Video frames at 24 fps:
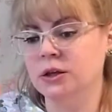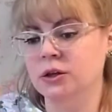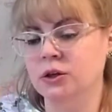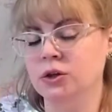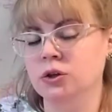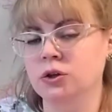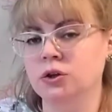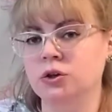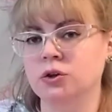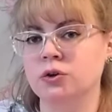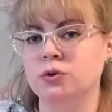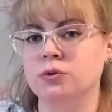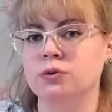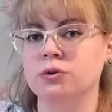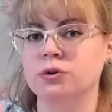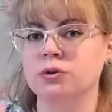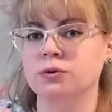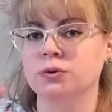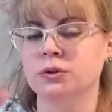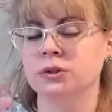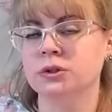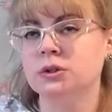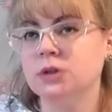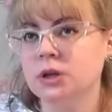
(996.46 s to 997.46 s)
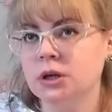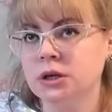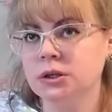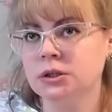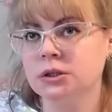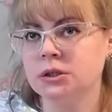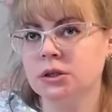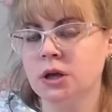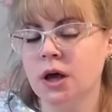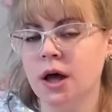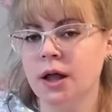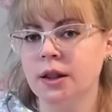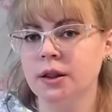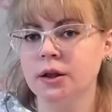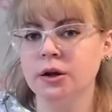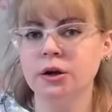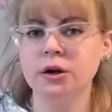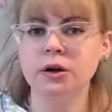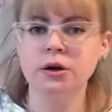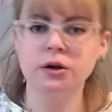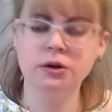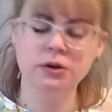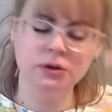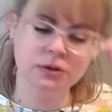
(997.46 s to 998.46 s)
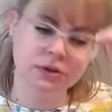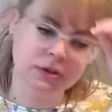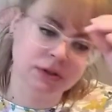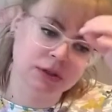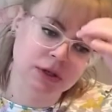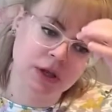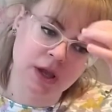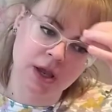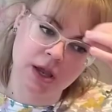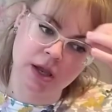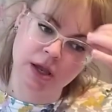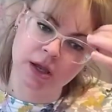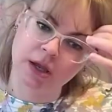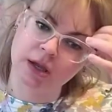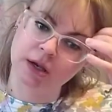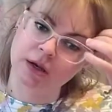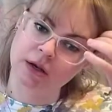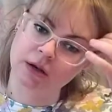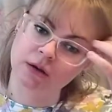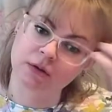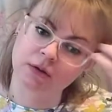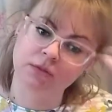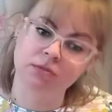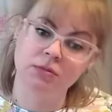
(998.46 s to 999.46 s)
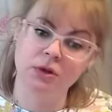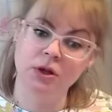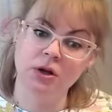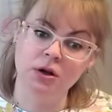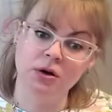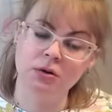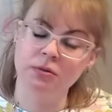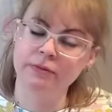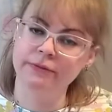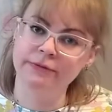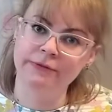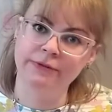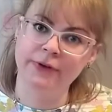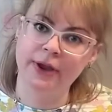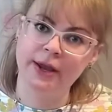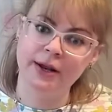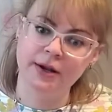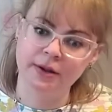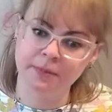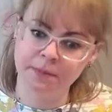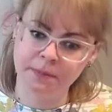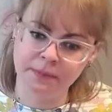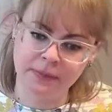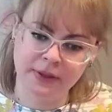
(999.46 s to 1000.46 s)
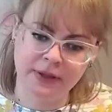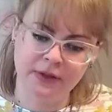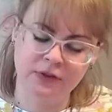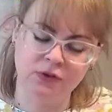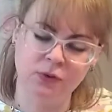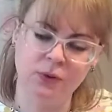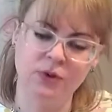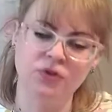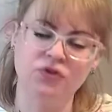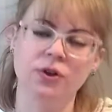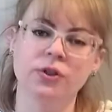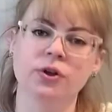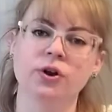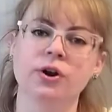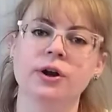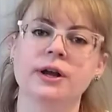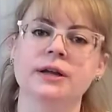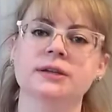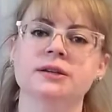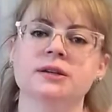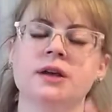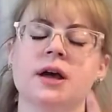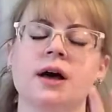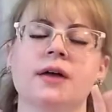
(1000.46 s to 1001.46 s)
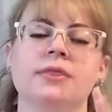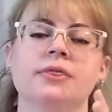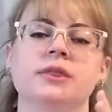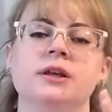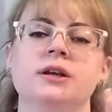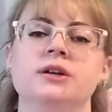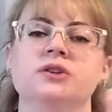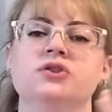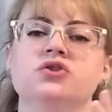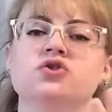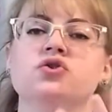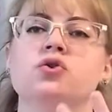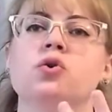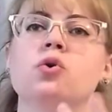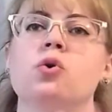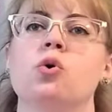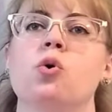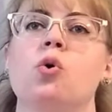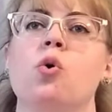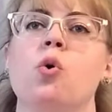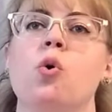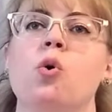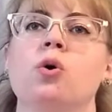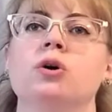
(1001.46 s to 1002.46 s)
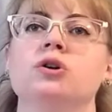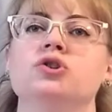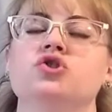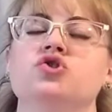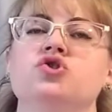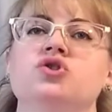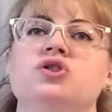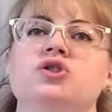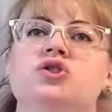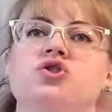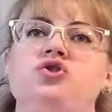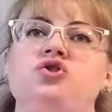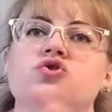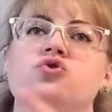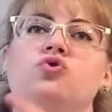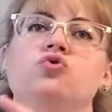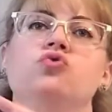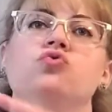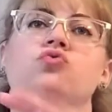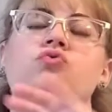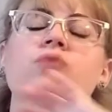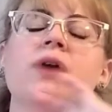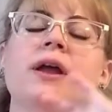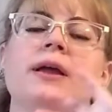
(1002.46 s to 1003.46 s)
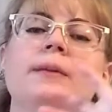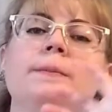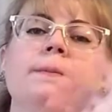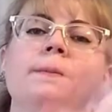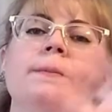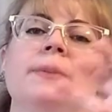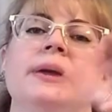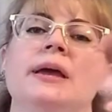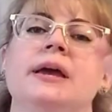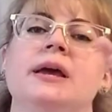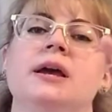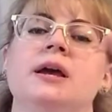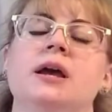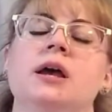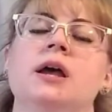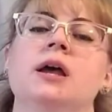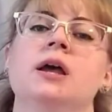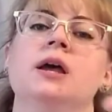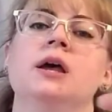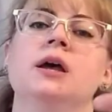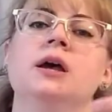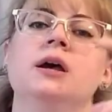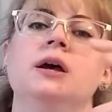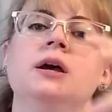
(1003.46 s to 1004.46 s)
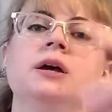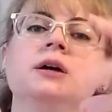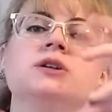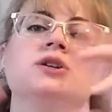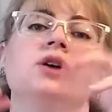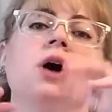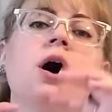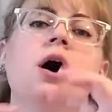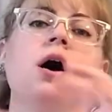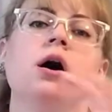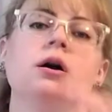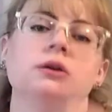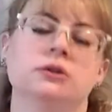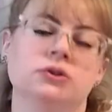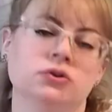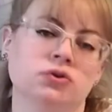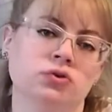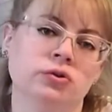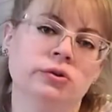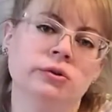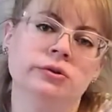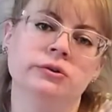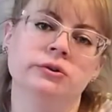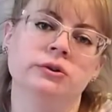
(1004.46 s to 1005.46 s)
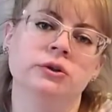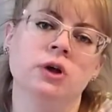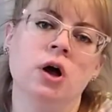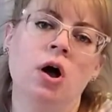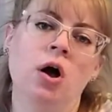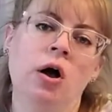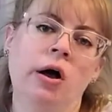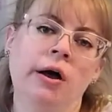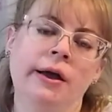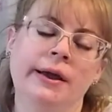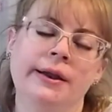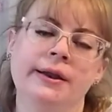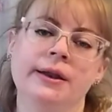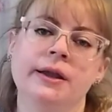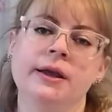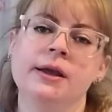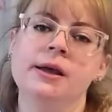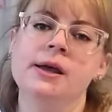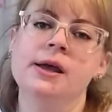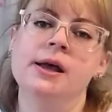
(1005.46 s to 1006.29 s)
you use 6 colors and, you know, fade them into each other. It's got these gorgeous, great big tassels on.